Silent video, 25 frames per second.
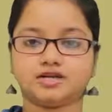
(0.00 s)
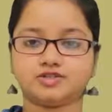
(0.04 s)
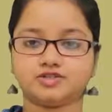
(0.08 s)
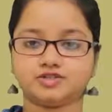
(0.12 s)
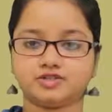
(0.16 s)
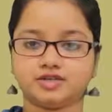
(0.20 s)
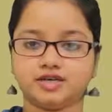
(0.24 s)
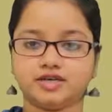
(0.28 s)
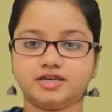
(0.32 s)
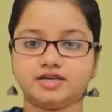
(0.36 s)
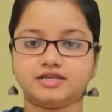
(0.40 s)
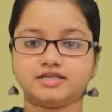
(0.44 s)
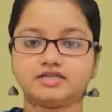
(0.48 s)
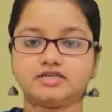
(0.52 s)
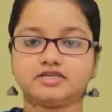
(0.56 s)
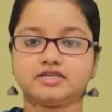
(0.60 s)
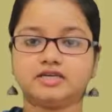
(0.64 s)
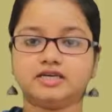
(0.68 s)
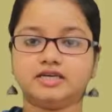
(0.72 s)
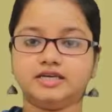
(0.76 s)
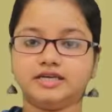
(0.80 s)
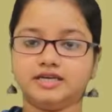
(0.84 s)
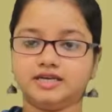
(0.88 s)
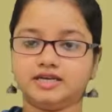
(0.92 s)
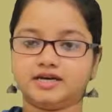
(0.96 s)
a change
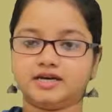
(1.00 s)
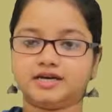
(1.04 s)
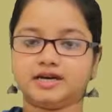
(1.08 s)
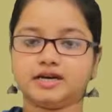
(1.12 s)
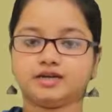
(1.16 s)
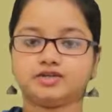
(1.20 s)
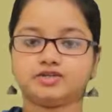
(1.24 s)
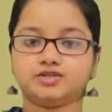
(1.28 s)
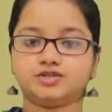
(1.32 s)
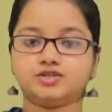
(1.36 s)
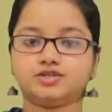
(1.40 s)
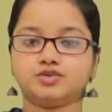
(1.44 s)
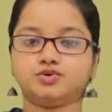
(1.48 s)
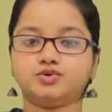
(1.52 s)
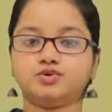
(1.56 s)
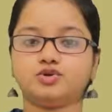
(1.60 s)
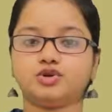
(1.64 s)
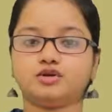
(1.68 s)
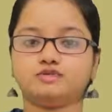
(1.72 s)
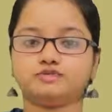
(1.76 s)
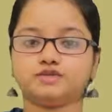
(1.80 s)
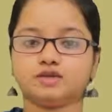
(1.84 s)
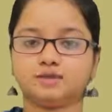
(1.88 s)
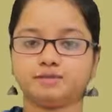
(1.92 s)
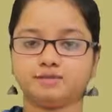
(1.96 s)
in the attitude
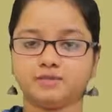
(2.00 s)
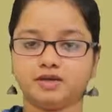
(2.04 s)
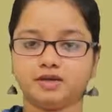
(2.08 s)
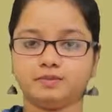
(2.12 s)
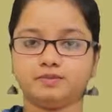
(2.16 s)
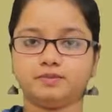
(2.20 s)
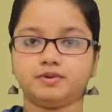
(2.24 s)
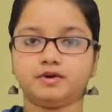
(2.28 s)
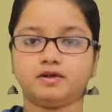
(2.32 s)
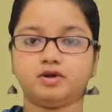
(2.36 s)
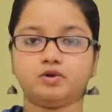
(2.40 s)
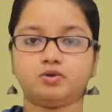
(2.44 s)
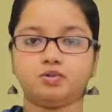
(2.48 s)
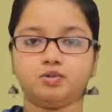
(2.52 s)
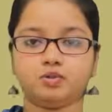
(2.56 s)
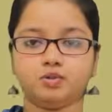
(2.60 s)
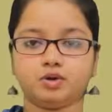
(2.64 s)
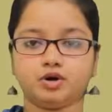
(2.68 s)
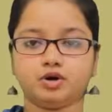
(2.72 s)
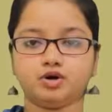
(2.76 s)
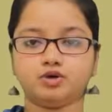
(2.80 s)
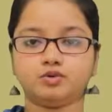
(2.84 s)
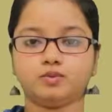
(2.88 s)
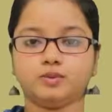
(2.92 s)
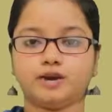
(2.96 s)
of the people
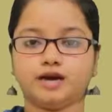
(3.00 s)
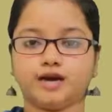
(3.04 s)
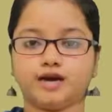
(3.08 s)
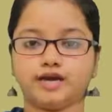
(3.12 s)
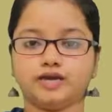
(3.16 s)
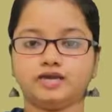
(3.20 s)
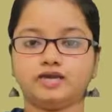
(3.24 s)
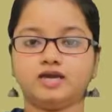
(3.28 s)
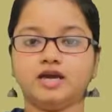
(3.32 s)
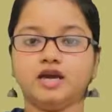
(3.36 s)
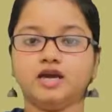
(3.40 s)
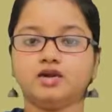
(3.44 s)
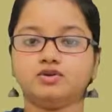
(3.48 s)
worldwide